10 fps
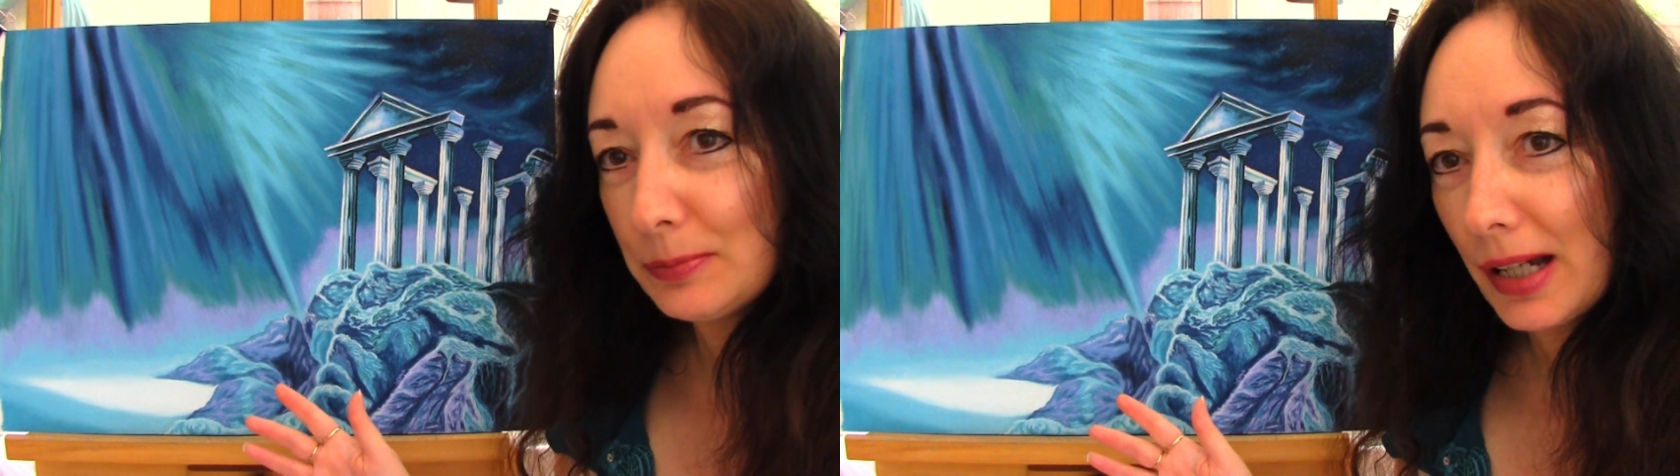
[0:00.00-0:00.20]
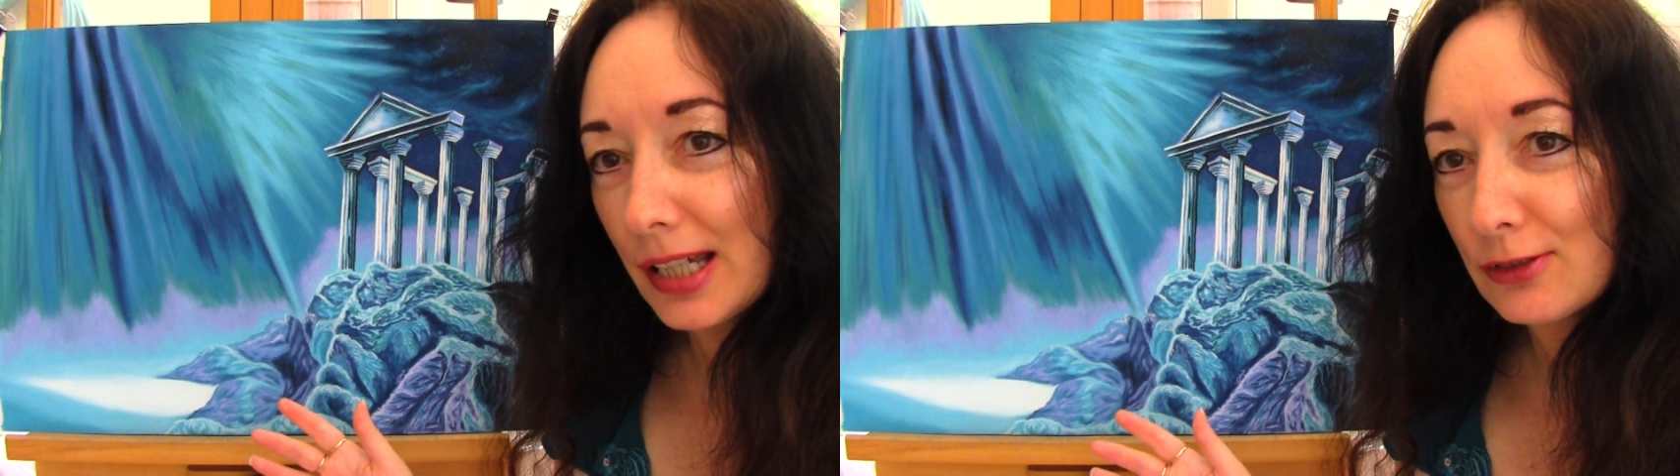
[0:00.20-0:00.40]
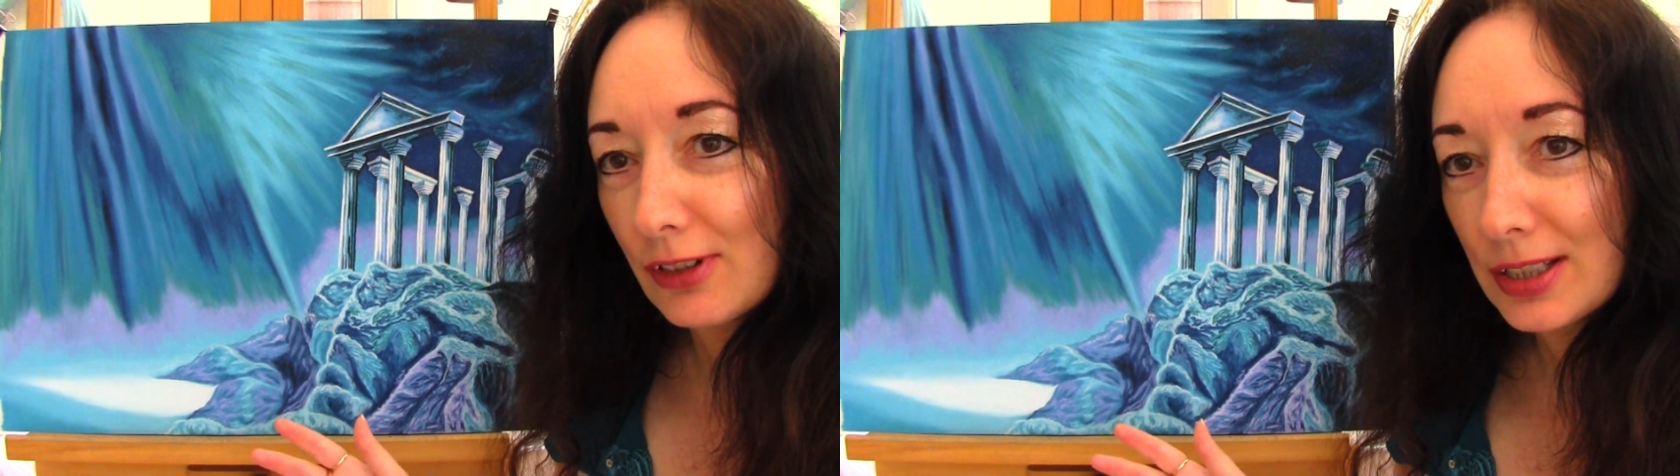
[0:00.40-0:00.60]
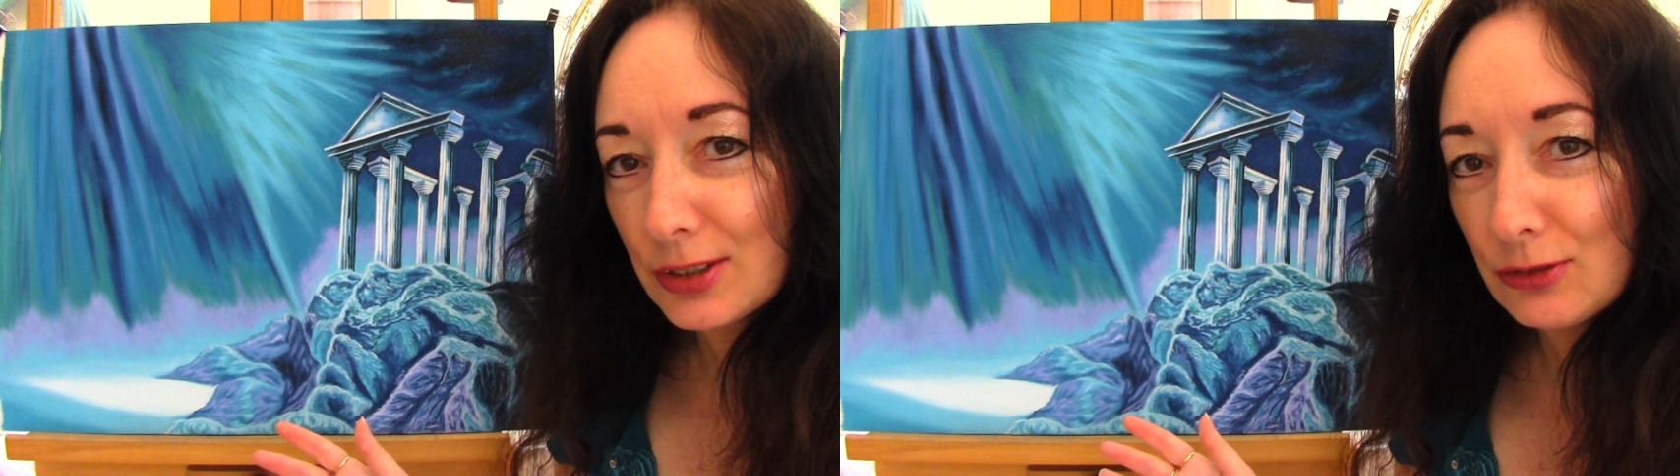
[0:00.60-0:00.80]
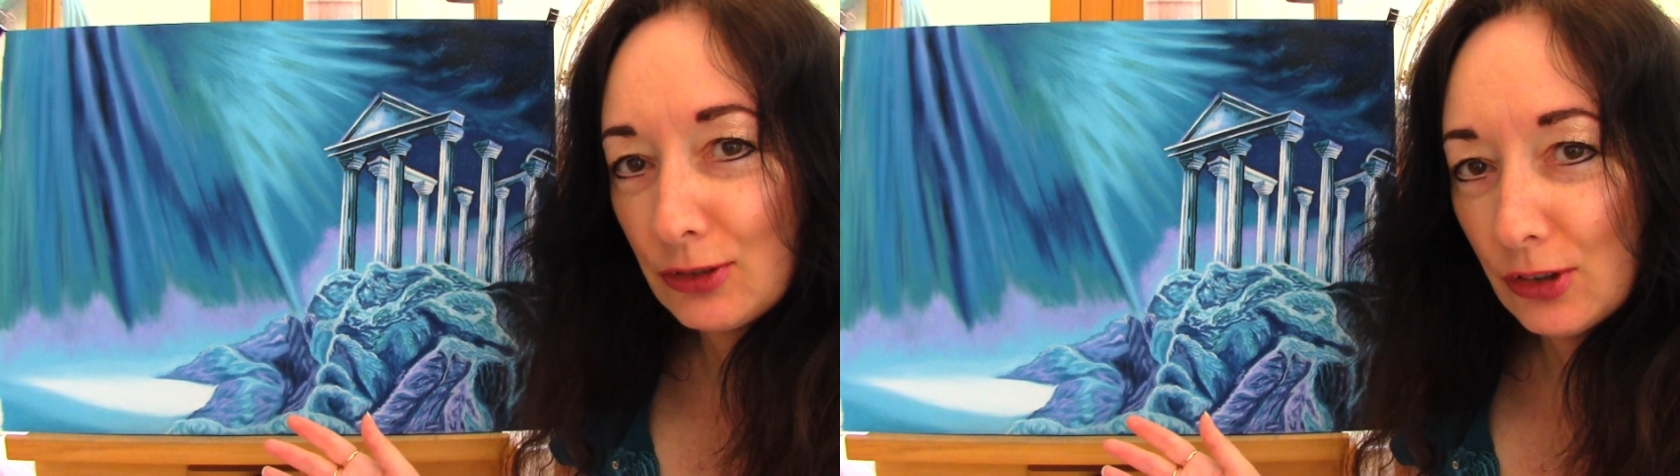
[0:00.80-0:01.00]
my
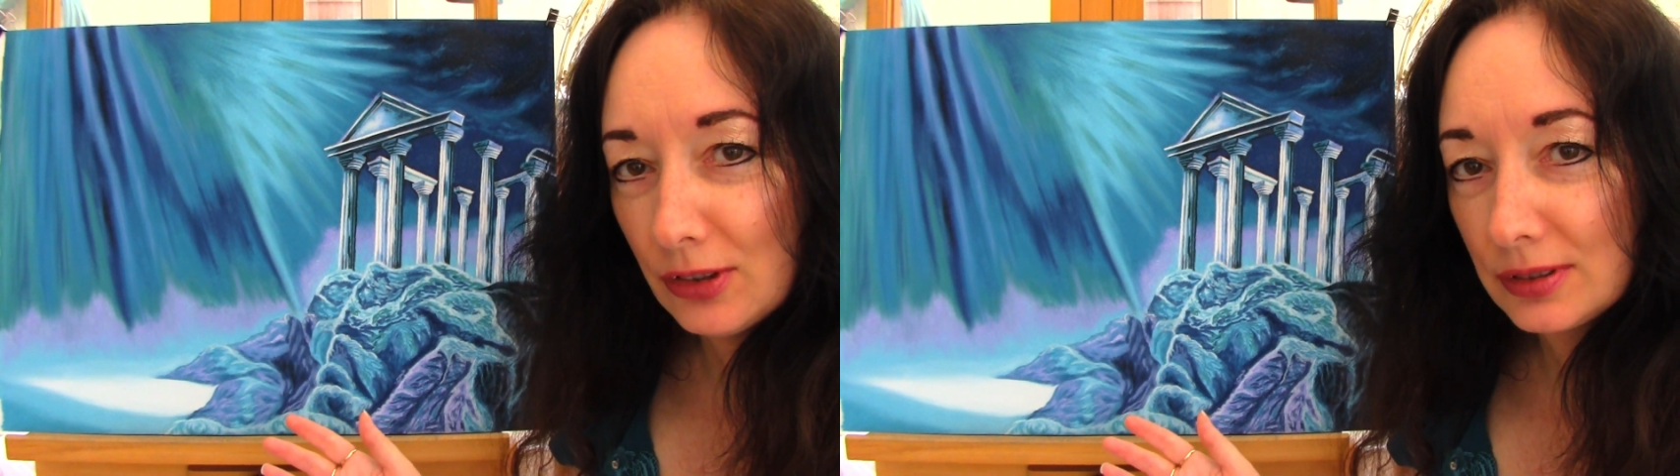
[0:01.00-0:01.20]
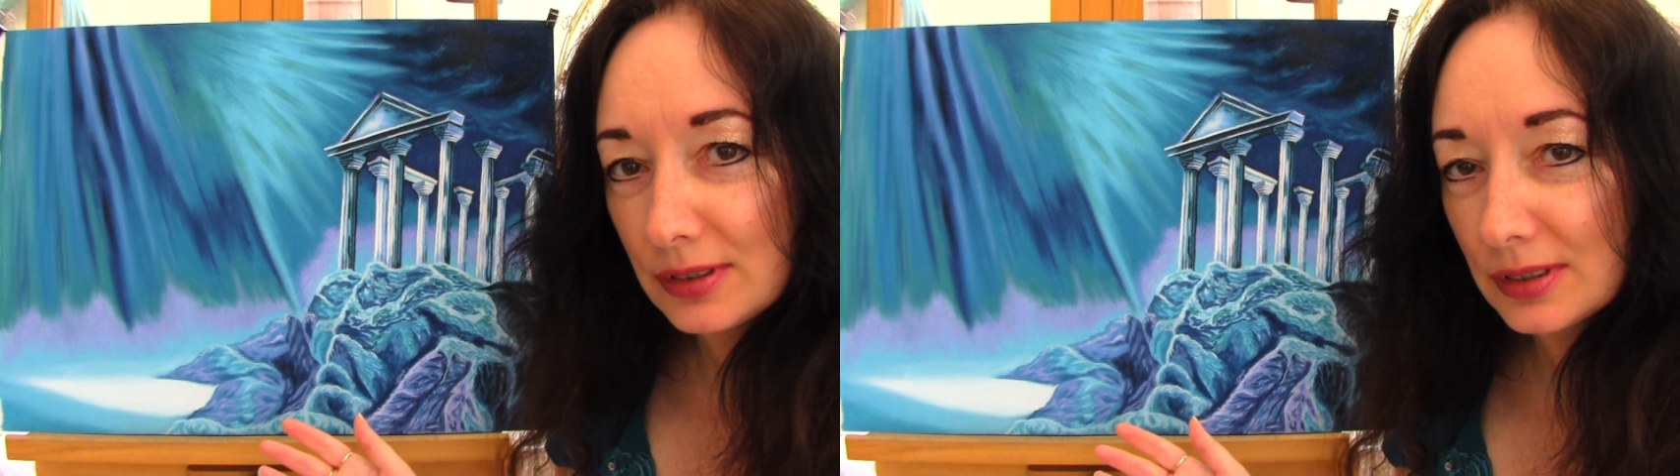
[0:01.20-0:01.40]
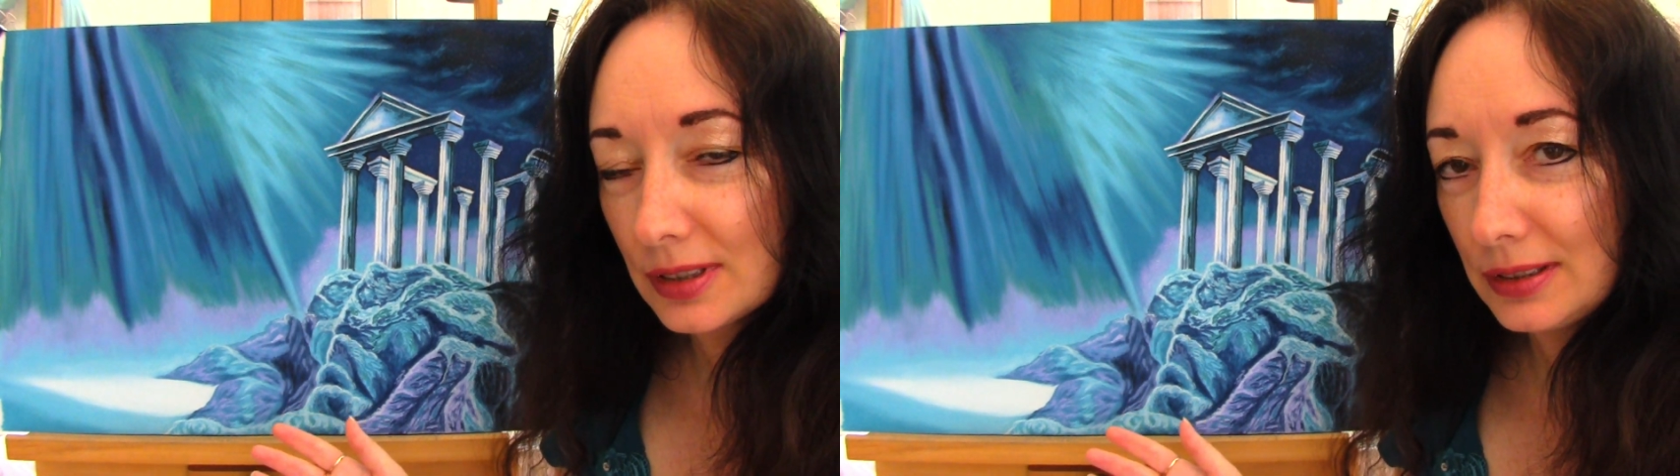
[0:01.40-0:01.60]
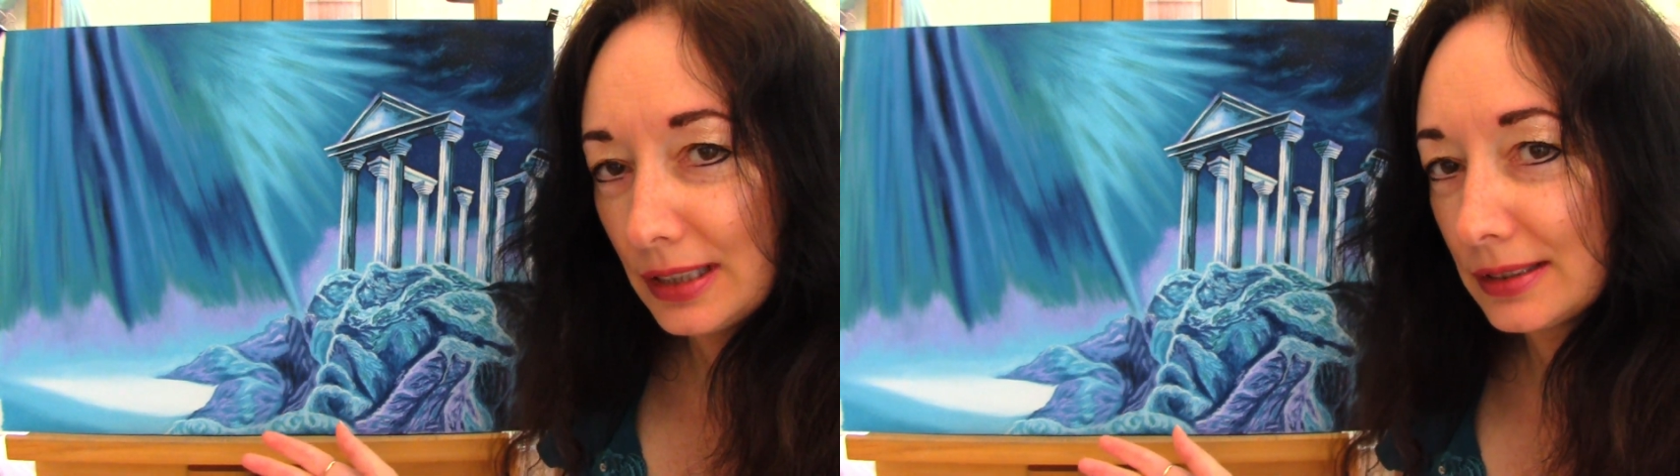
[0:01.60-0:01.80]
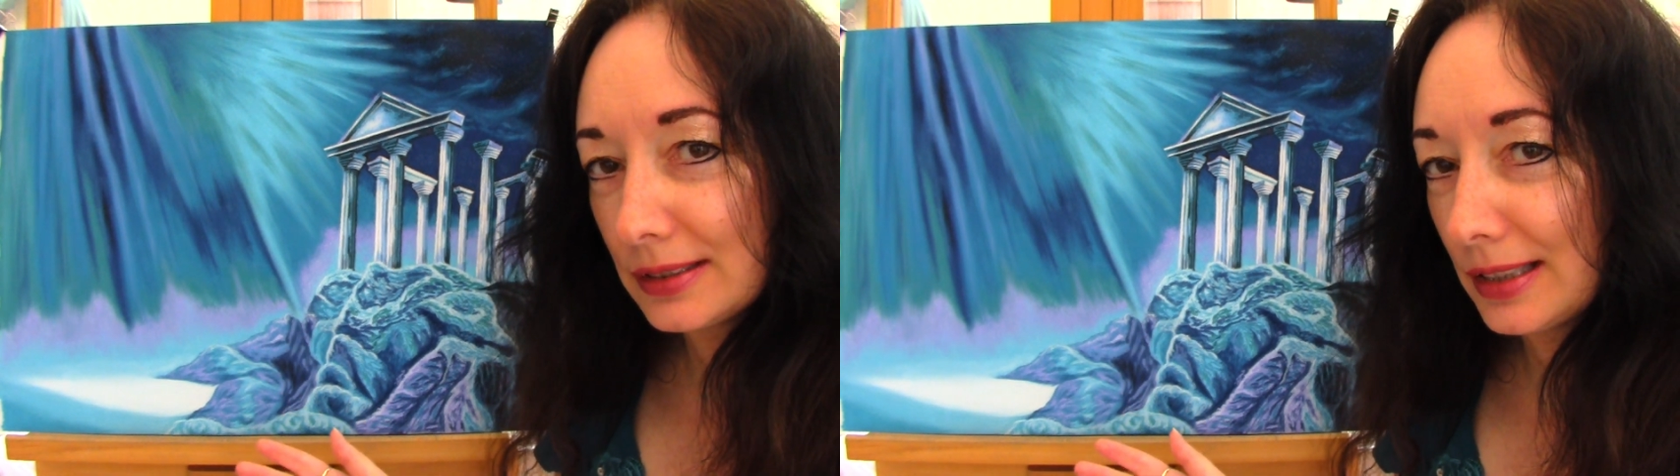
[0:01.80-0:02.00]
Grecian Ruins.
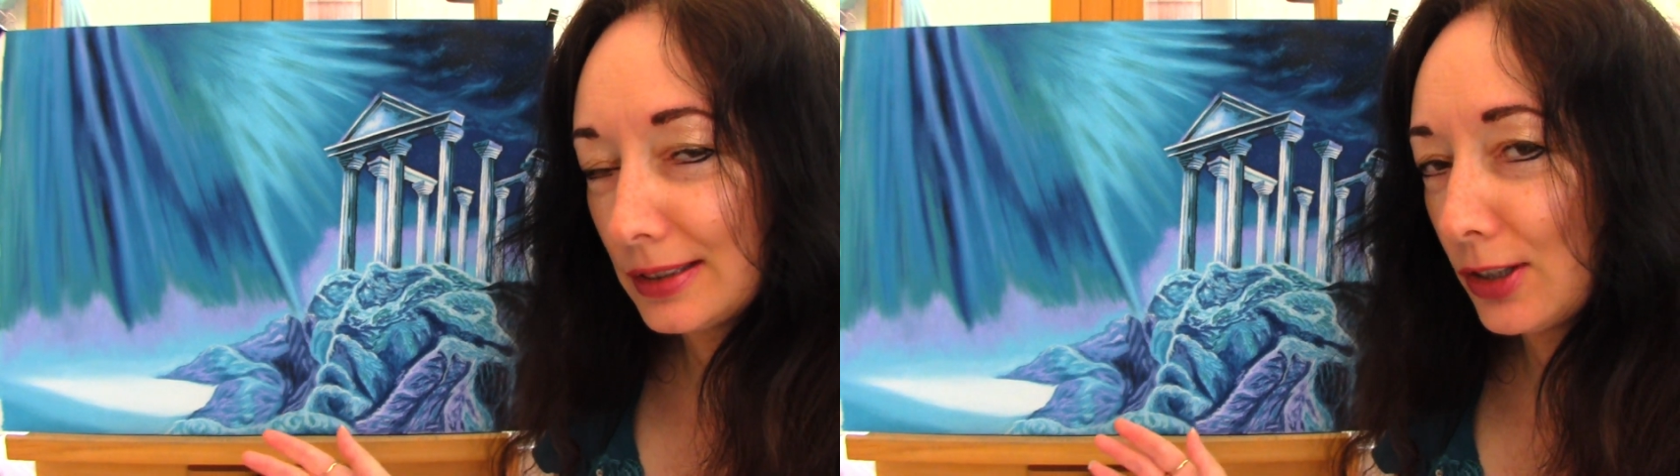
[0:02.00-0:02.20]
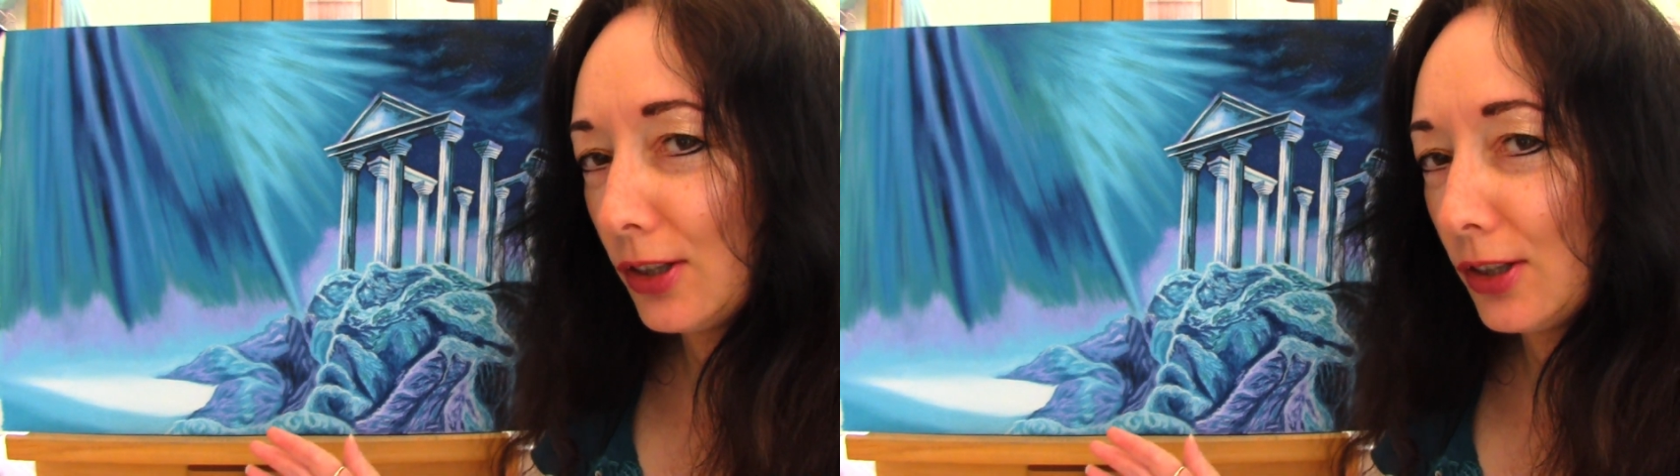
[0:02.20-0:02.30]
Yes, it's